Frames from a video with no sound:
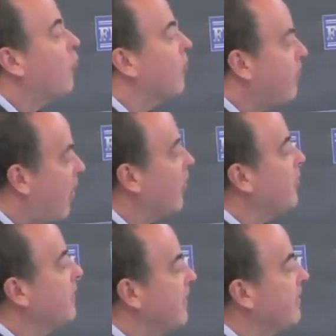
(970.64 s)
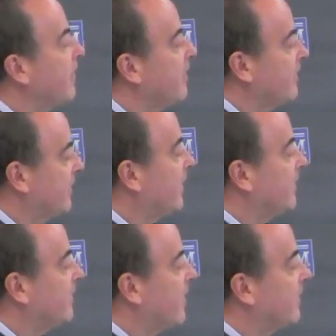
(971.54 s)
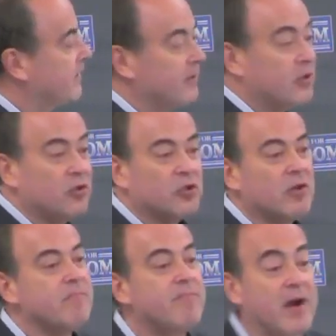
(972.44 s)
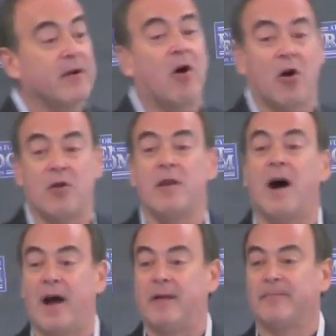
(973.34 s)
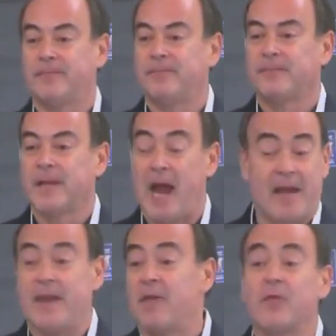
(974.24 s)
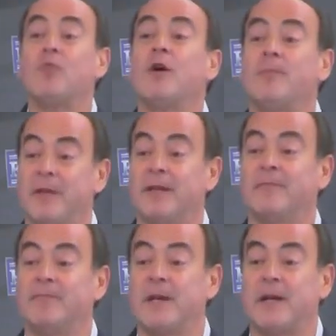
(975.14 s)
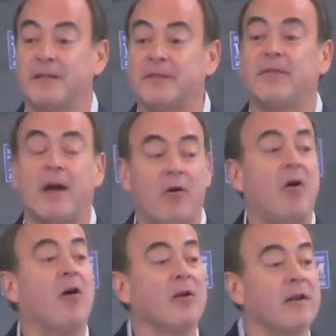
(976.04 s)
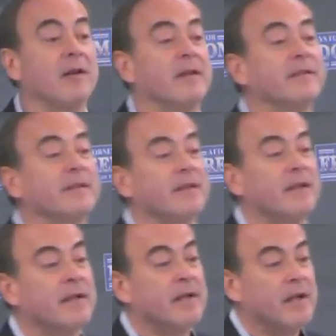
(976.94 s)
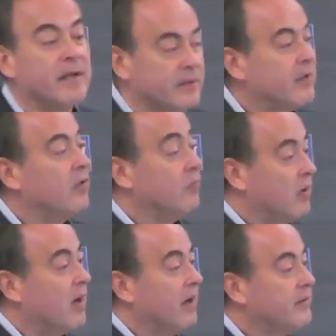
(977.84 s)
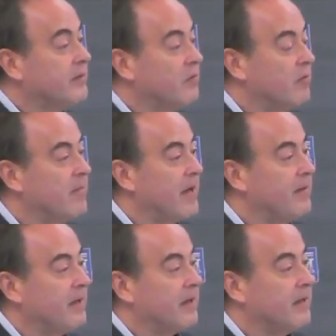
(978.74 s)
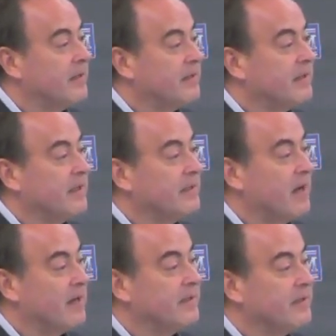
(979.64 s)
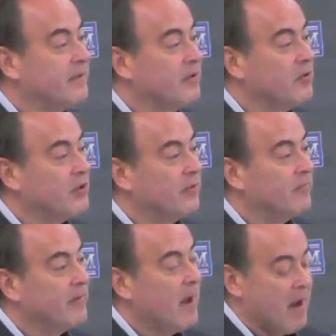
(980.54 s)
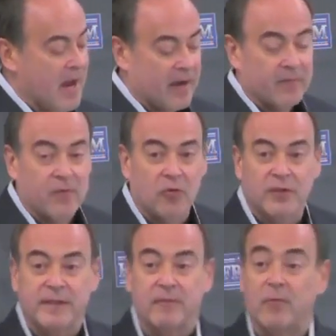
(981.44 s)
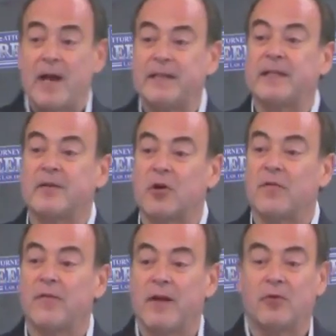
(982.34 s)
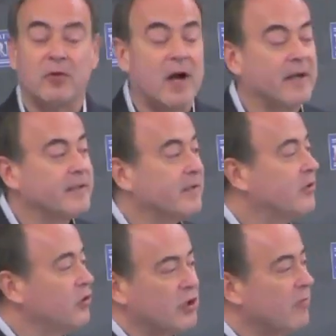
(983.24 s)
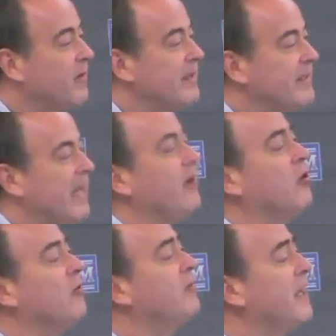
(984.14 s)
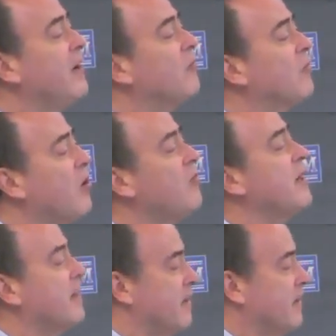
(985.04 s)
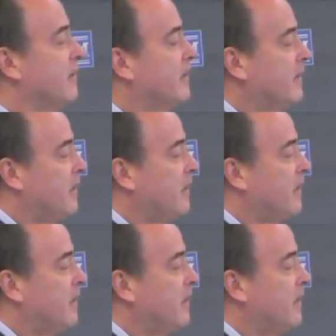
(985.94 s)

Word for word: were part of the United States Constitution, but are not, and never will be, because of how hard it is to amend the United States Constitution. And of course, the rights in our federal Constitution have been terribly eroded